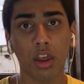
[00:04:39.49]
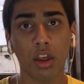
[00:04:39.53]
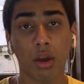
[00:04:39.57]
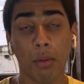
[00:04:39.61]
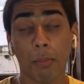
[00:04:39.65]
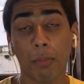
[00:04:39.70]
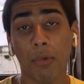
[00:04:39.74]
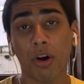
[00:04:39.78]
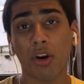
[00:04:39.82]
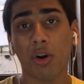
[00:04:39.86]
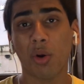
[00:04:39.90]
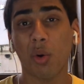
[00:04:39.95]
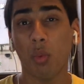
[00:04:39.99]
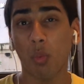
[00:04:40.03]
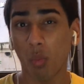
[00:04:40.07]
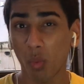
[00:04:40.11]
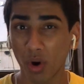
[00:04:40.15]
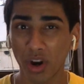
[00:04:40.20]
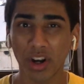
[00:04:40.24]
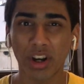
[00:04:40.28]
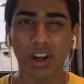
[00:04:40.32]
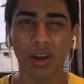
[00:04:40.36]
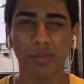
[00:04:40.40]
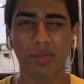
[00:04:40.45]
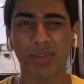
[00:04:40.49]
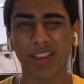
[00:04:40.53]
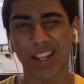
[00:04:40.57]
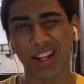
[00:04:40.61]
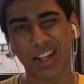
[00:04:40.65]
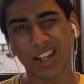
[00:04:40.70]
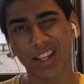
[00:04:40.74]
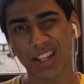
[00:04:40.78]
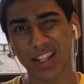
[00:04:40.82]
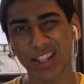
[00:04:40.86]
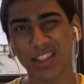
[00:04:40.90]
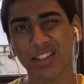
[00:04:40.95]
But one tip that
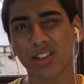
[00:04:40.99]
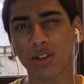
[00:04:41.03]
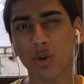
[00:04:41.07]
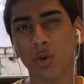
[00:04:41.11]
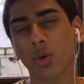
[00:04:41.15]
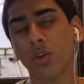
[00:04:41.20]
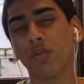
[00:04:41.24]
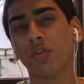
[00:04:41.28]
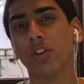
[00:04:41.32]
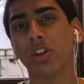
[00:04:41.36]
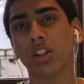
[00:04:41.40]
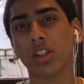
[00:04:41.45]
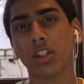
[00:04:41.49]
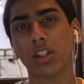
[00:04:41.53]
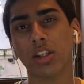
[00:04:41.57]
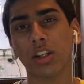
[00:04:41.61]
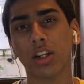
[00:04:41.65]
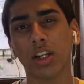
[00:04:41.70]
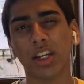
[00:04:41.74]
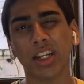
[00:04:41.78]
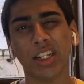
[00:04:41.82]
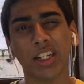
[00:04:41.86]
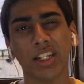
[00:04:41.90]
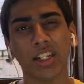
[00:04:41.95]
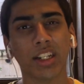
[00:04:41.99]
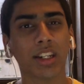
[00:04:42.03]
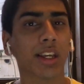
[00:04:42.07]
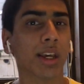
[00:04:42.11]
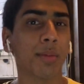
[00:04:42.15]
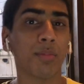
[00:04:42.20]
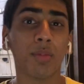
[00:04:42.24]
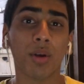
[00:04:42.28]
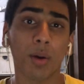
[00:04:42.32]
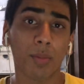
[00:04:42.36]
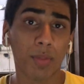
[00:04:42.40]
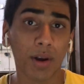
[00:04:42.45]
is universal and can
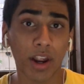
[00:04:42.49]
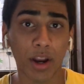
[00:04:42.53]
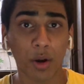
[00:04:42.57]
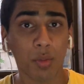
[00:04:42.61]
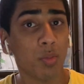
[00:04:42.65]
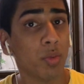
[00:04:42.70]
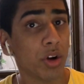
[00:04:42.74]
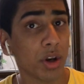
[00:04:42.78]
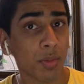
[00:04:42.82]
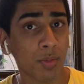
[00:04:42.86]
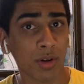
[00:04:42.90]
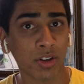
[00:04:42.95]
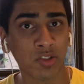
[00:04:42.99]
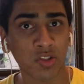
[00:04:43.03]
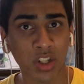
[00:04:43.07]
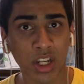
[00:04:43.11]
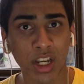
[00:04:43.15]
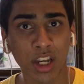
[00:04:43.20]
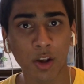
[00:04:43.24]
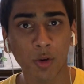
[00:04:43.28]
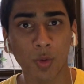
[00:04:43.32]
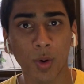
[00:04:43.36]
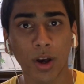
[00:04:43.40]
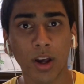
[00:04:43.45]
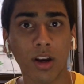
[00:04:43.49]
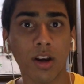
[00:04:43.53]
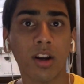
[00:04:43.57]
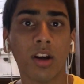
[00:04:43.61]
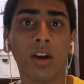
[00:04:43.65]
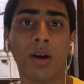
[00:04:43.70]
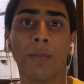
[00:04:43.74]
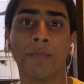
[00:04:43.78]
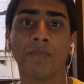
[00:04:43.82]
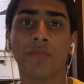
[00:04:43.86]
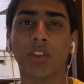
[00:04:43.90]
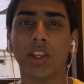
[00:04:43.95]
be applied pretty much anywhere
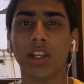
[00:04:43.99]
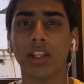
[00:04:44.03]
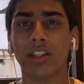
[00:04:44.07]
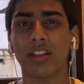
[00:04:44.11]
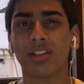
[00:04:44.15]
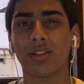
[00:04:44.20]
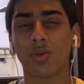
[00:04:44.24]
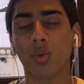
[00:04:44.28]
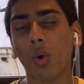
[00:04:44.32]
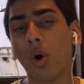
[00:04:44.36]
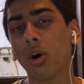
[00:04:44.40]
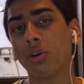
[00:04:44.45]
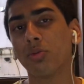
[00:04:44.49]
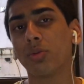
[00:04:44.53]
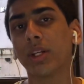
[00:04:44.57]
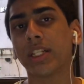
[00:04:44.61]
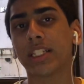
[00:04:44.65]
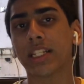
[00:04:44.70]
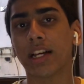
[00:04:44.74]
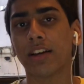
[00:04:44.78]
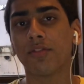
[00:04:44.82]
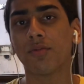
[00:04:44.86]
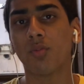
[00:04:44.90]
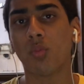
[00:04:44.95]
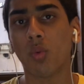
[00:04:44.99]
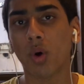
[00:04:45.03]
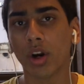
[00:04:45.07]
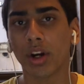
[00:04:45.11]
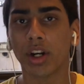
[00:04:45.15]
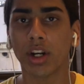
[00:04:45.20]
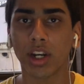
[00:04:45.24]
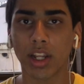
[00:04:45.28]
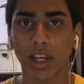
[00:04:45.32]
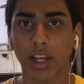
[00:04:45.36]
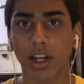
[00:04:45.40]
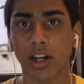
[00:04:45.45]
is to always have one
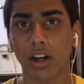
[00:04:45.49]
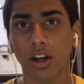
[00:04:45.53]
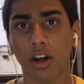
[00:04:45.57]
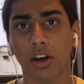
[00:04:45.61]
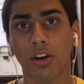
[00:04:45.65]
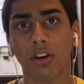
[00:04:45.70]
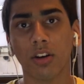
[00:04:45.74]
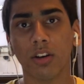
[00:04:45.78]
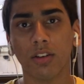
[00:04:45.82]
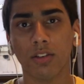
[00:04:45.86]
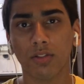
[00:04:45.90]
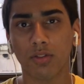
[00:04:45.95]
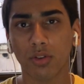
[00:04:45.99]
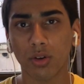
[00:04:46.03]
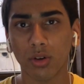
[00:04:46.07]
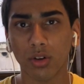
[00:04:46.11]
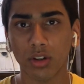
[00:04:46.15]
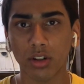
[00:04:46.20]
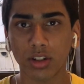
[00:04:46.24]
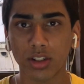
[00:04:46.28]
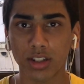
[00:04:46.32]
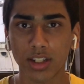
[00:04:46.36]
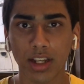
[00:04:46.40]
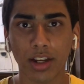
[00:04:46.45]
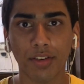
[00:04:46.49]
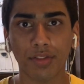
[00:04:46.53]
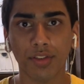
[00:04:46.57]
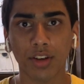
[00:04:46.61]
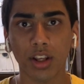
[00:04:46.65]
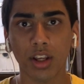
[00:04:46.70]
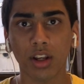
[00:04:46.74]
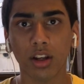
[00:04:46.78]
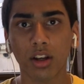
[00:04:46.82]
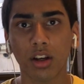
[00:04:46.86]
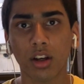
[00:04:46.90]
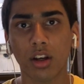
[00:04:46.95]
take done for
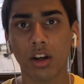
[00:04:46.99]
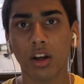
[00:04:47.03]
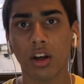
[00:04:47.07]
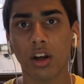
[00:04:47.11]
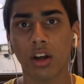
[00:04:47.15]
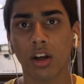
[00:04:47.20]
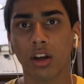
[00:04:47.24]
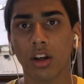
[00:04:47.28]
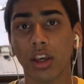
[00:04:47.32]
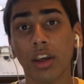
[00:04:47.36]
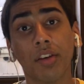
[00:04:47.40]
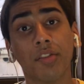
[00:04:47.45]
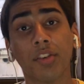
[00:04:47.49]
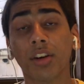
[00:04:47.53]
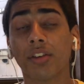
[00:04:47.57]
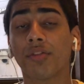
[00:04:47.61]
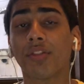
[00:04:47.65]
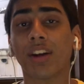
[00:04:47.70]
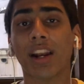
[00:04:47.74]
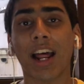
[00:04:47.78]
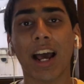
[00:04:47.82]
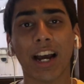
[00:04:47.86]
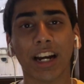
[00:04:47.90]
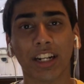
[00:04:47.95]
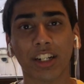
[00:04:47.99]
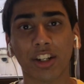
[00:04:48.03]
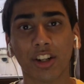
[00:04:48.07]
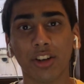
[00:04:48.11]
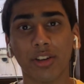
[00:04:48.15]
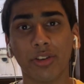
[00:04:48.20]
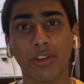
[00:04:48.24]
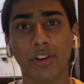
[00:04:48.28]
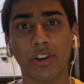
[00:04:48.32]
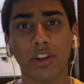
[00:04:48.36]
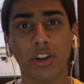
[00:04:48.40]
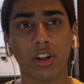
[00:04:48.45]
safety. Even if an
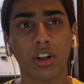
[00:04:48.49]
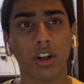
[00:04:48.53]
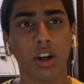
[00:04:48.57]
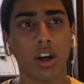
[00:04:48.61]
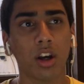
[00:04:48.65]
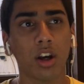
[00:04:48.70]
actor